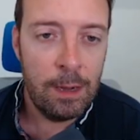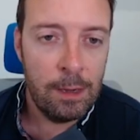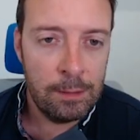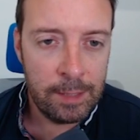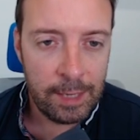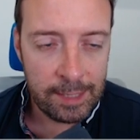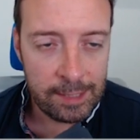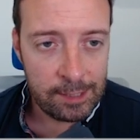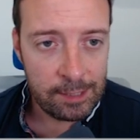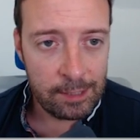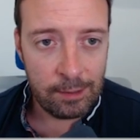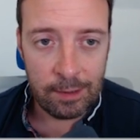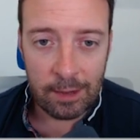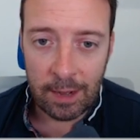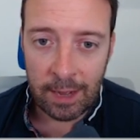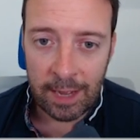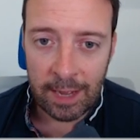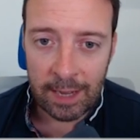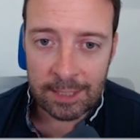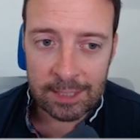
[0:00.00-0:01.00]
Okay, so
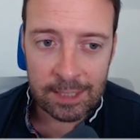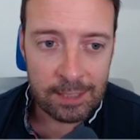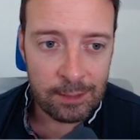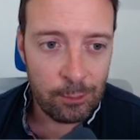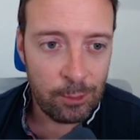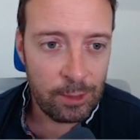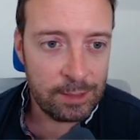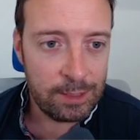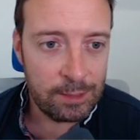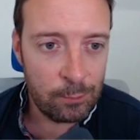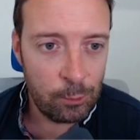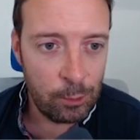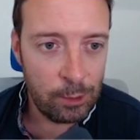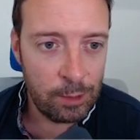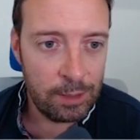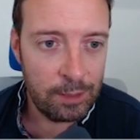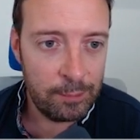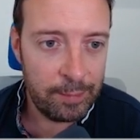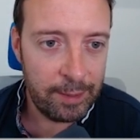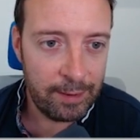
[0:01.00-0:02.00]
I actually wanted
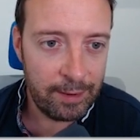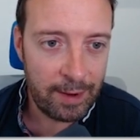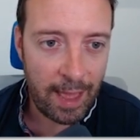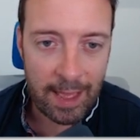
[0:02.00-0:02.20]
one about